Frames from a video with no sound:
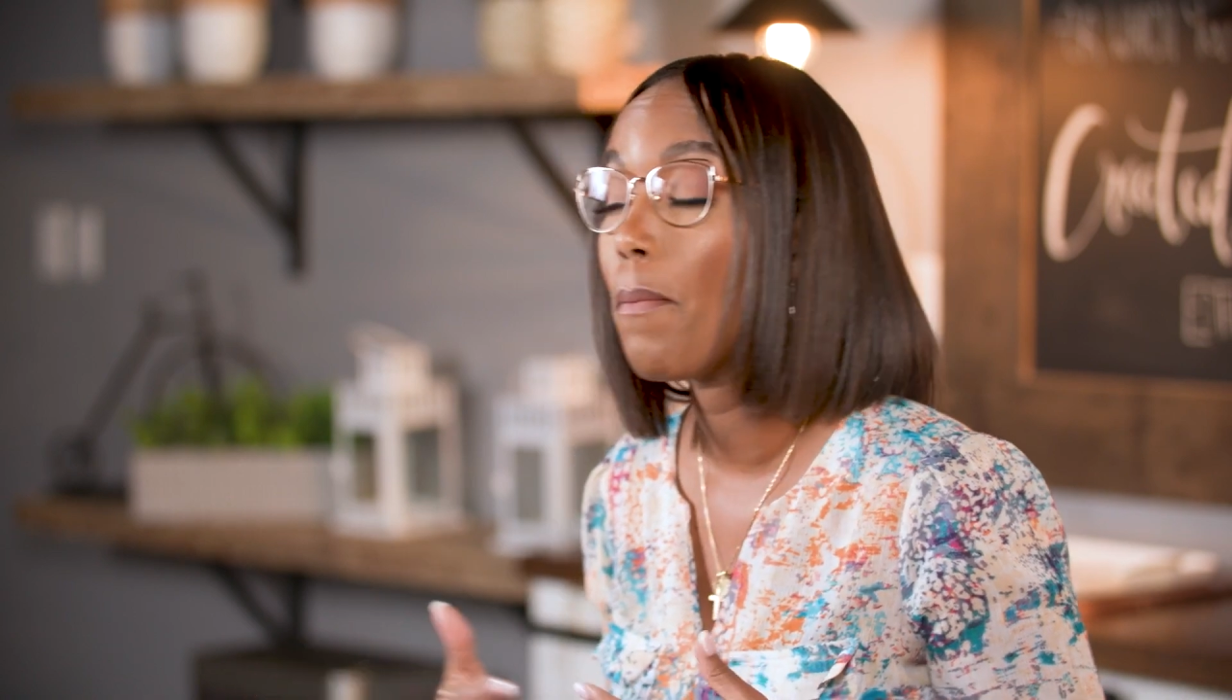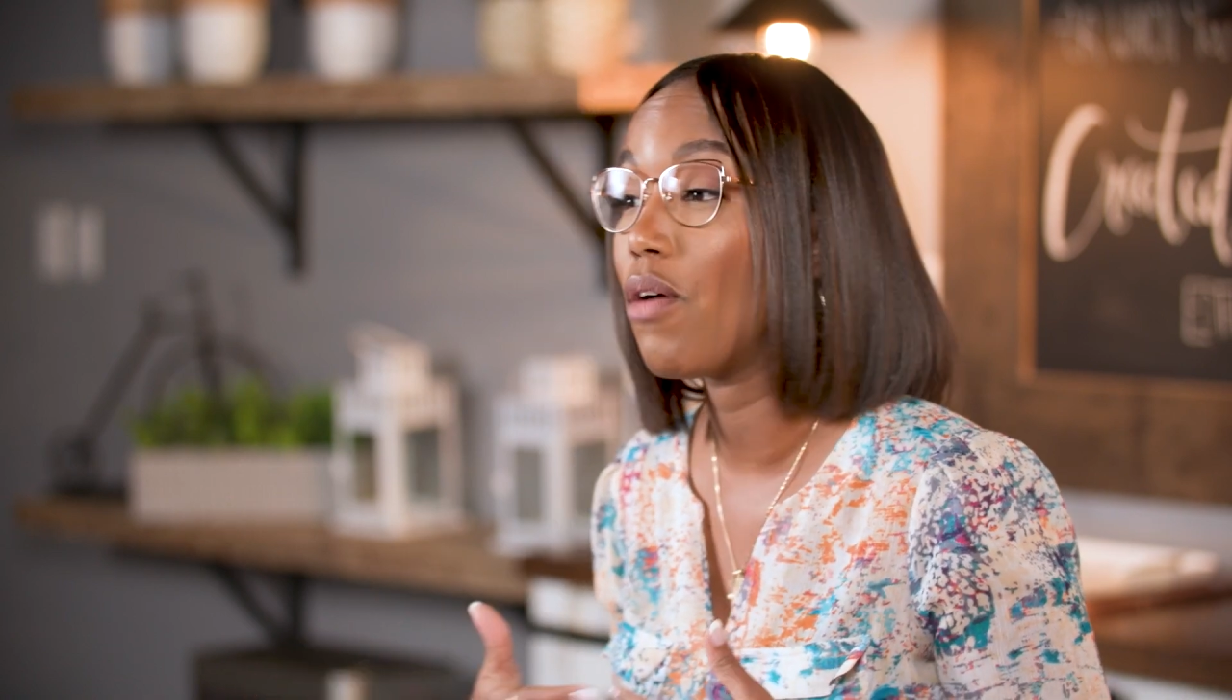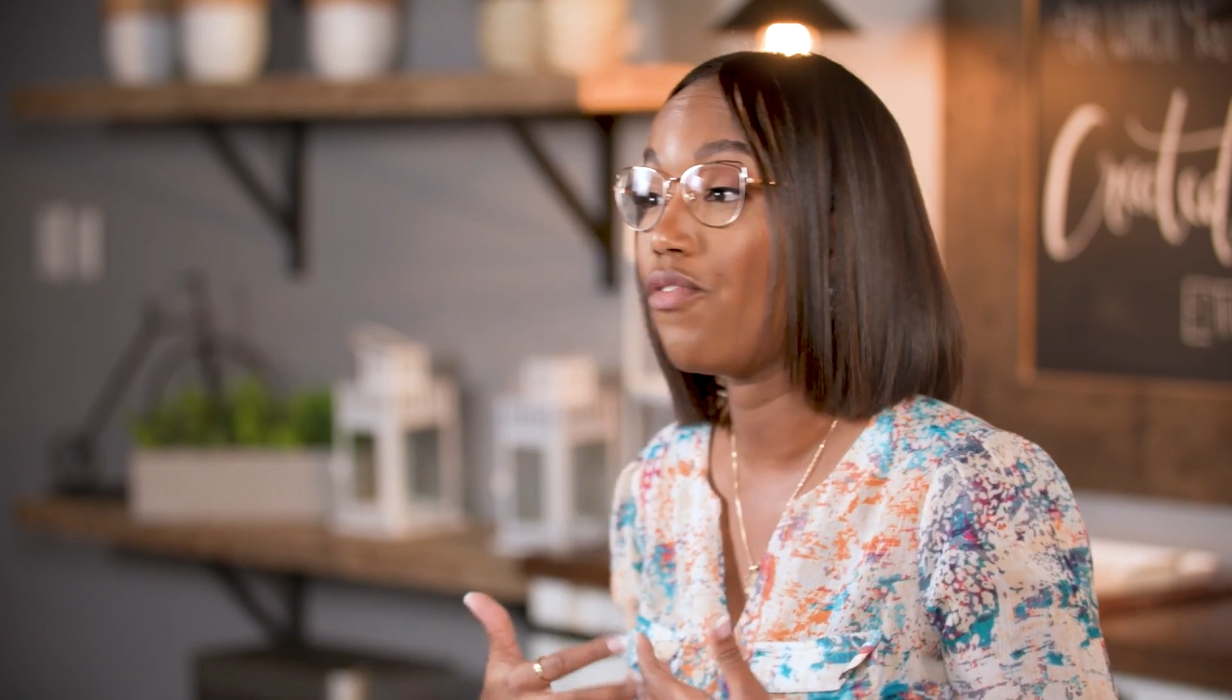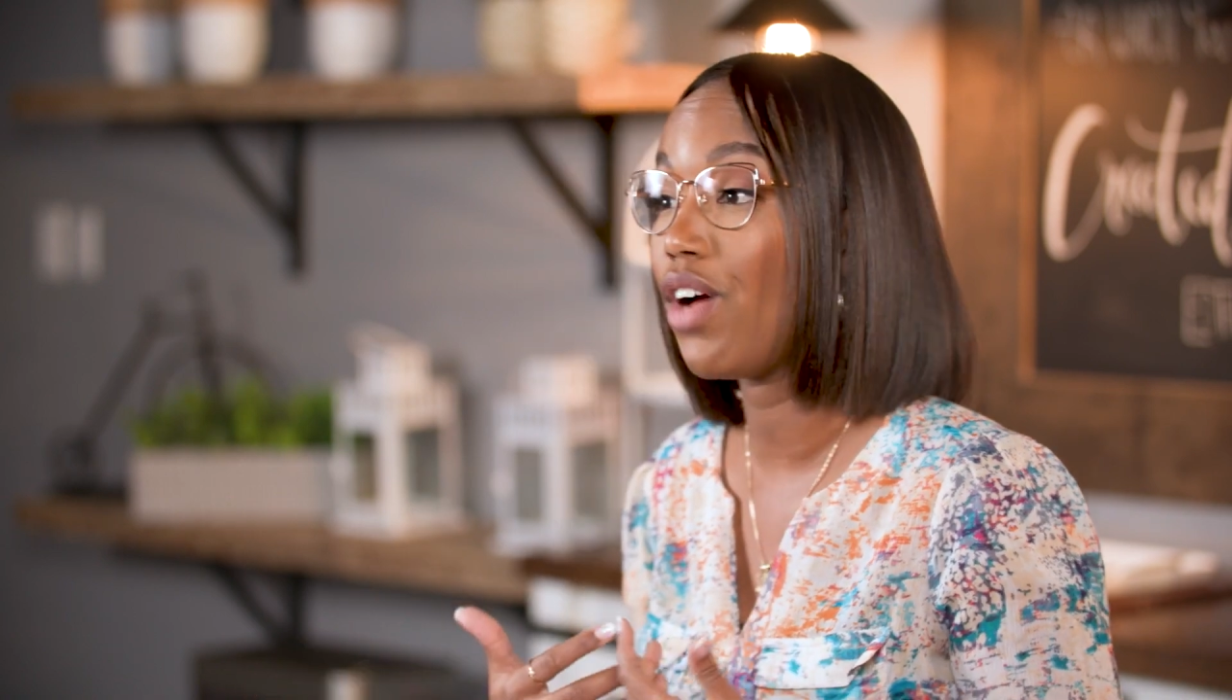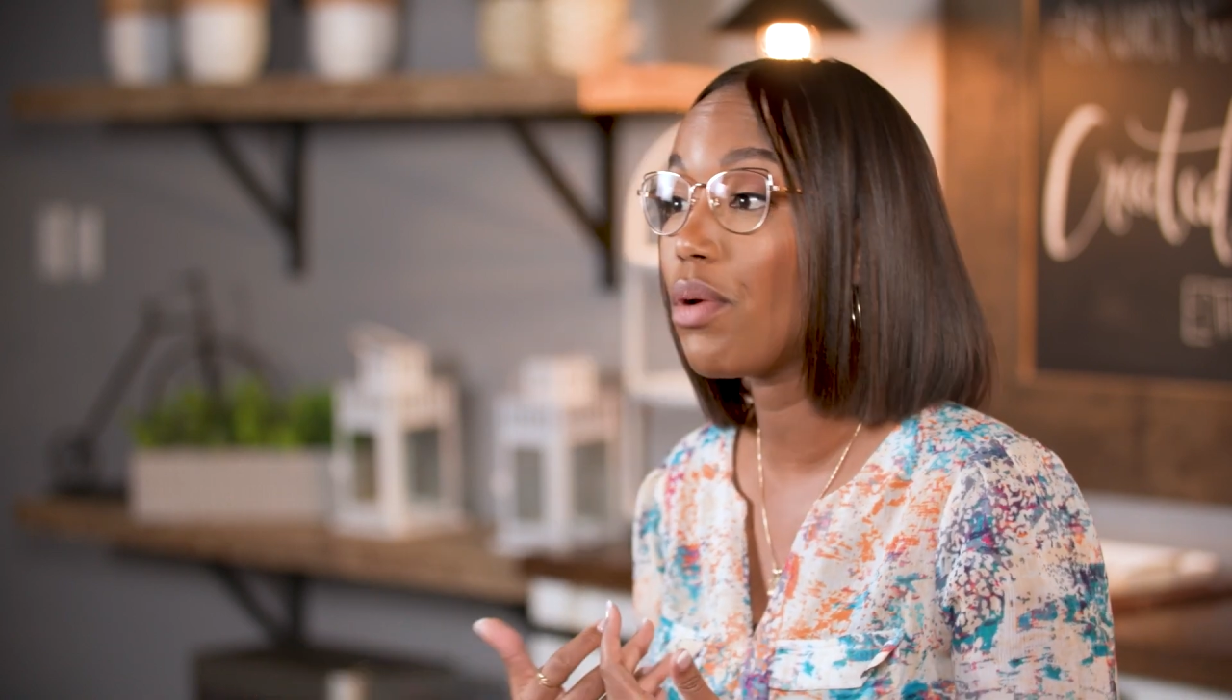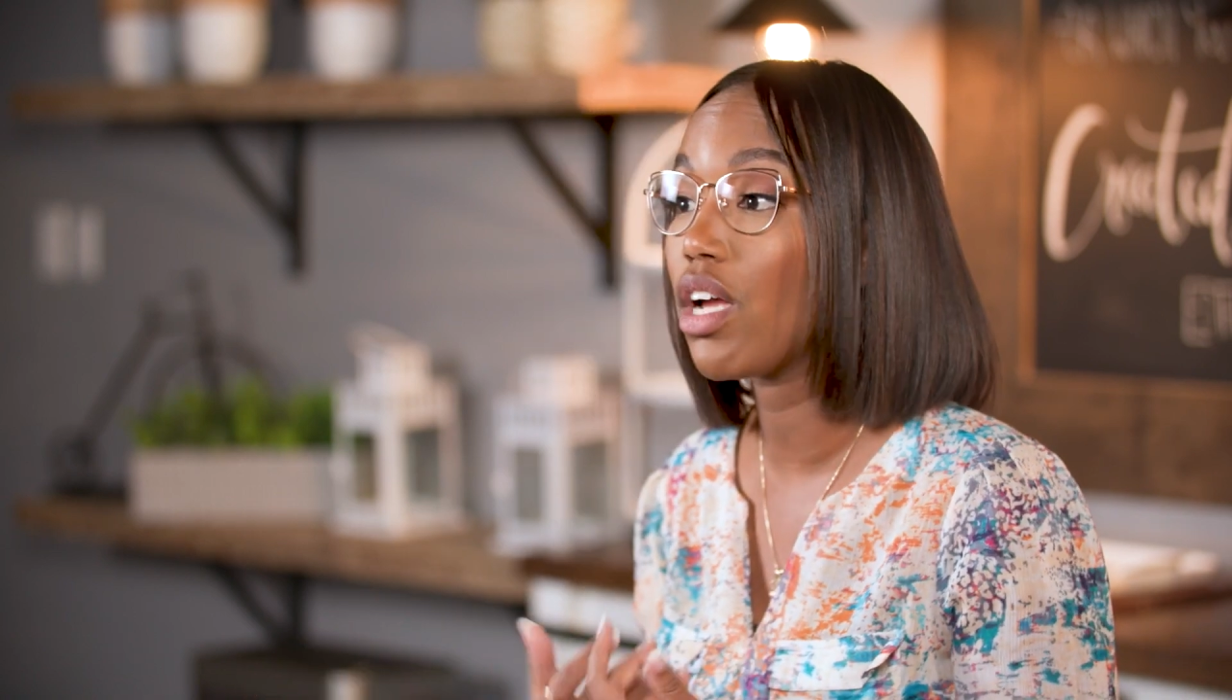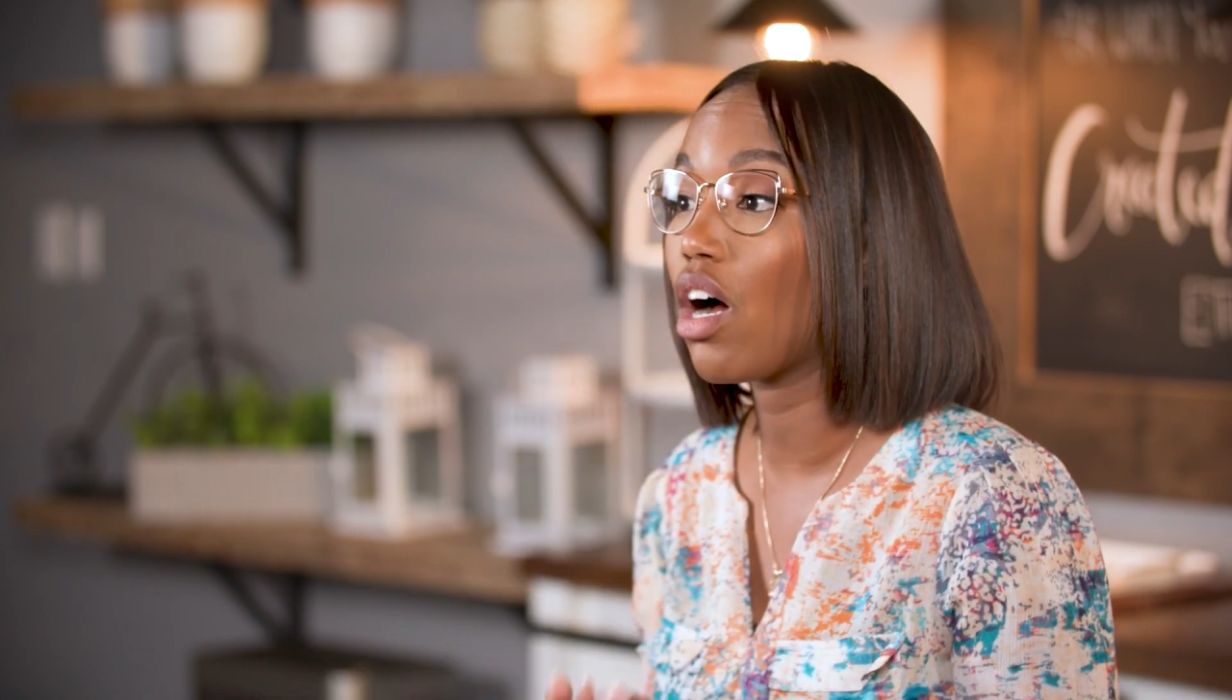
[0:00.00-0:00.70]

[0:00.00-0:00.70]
but very